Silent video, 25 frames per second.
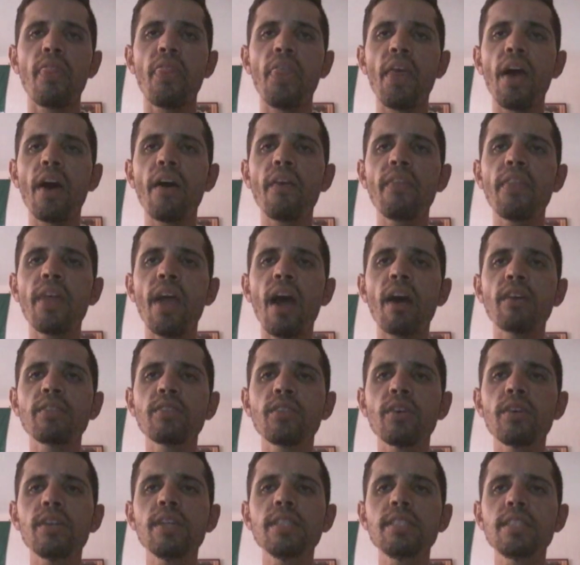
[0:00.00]
Tell the
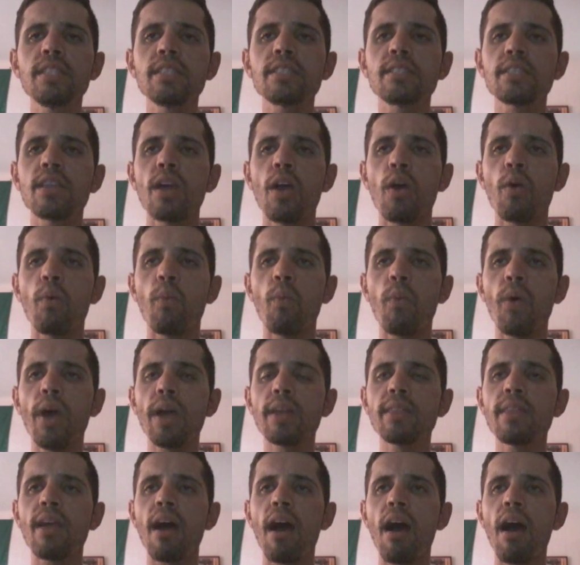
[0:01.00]
authorities when